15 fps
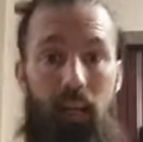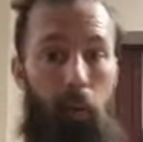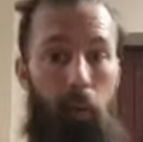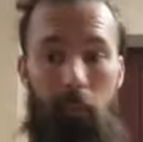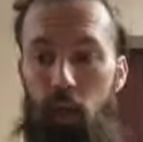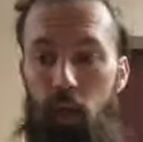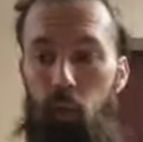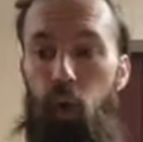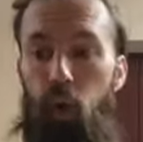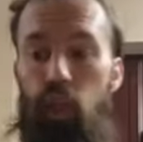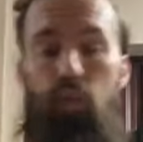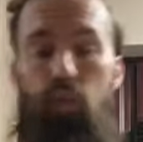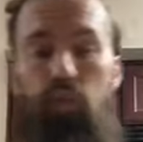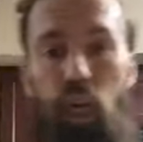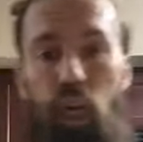it don't matter
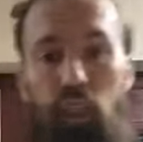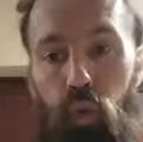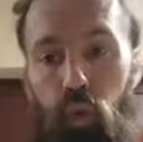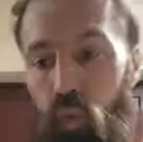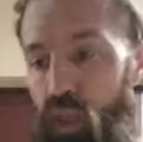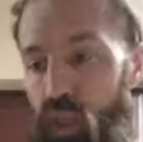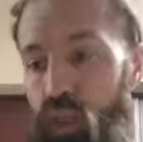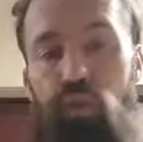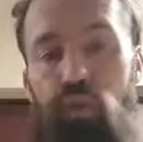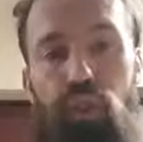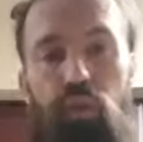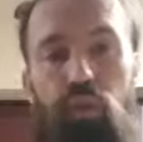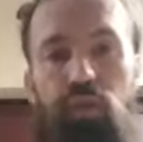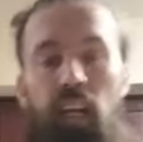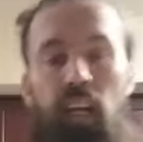what you touch or what you
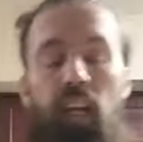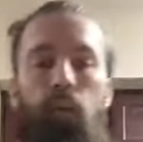use,